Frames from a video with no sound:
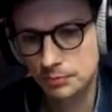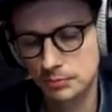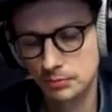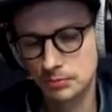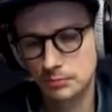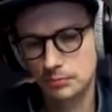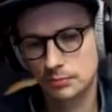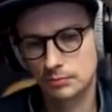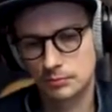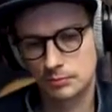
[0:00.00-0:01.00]

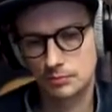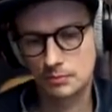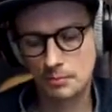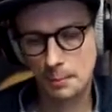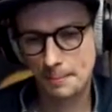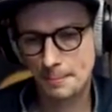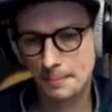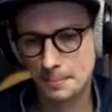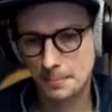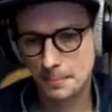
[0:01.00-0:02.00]

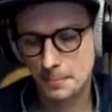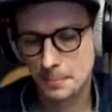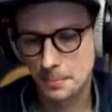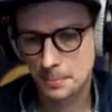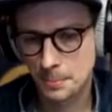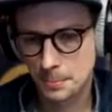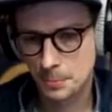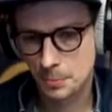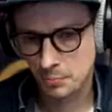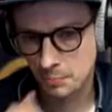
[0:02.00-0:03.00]

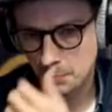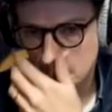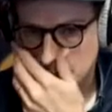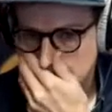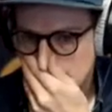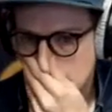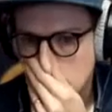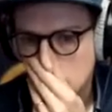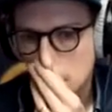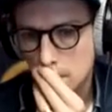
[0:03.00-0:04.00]

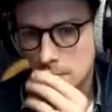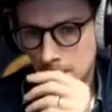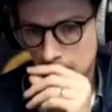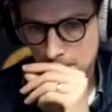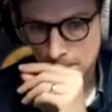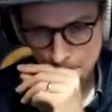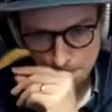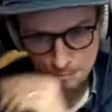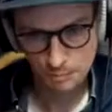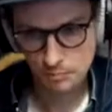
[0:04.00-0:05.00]

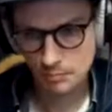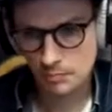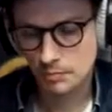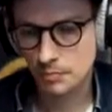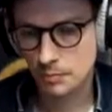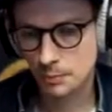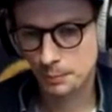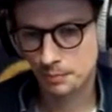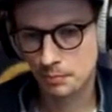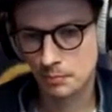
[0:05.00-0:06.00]

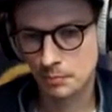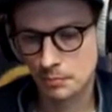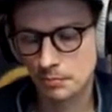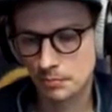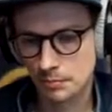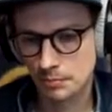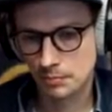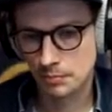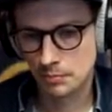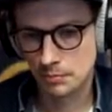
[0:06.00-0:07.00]

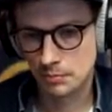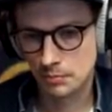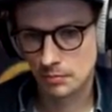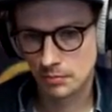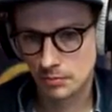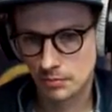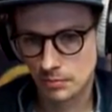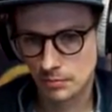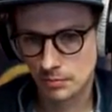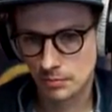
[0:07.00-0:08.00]
No words are spoken by the person on screen.